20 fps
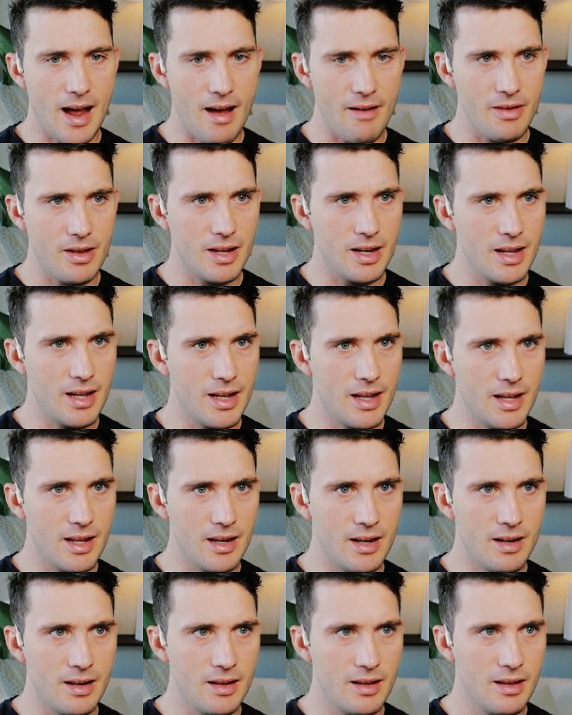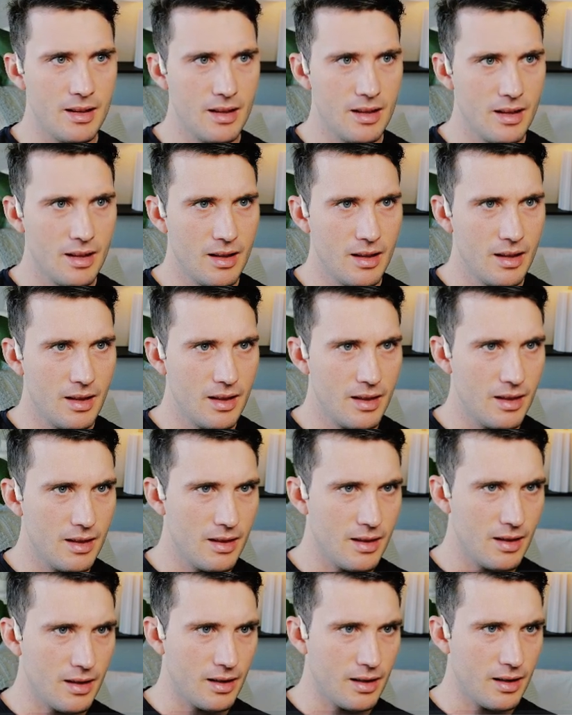it in
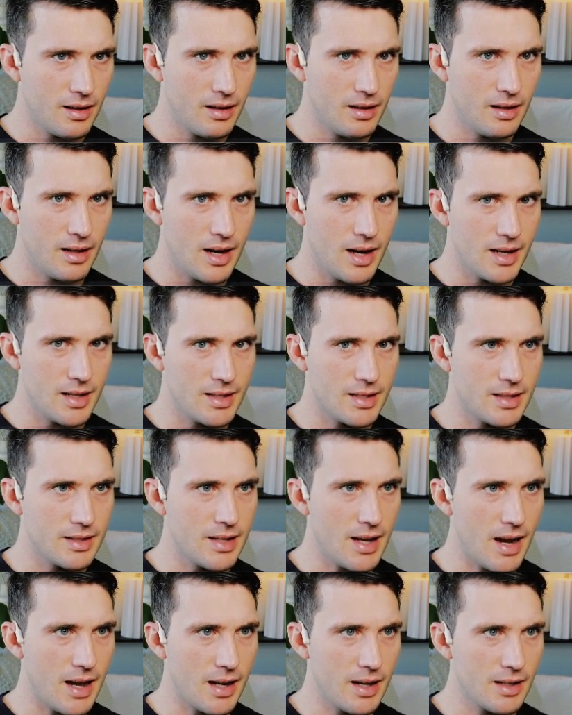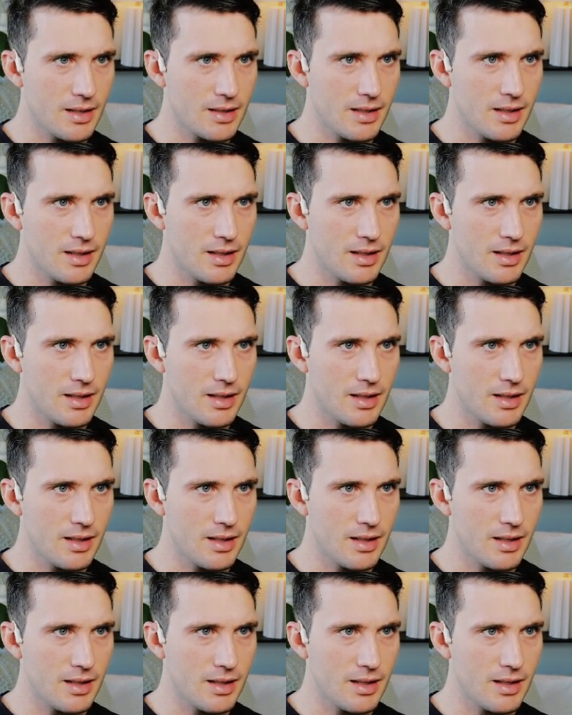the Cline settings. I need to